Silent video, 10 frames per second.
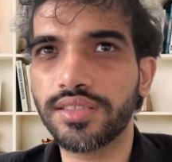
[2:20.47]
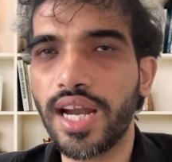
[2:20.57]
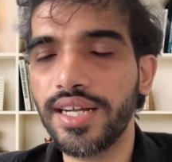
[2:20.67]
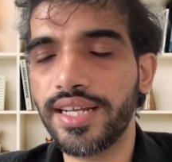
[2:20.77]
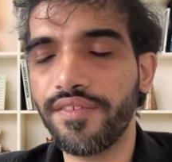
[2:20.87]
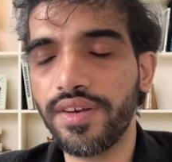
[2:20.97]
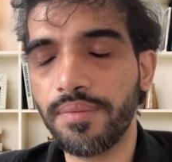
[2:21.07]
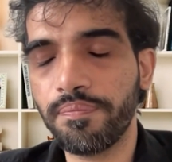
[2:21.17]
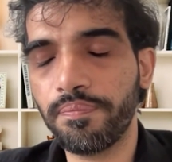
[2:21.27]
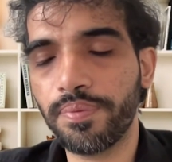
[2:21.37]
start
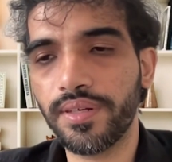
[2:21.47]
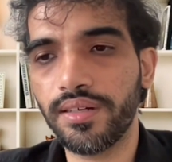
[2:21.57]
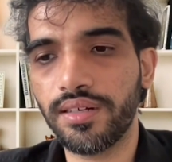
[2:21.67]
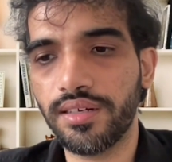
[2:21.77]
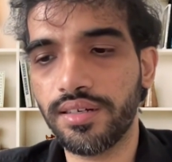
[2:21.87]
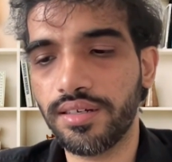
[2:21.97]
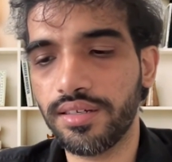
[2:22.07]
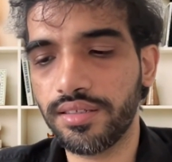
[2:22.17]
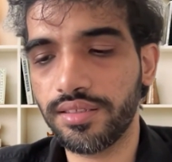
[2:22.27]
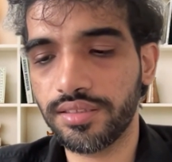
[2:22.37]
develop uh,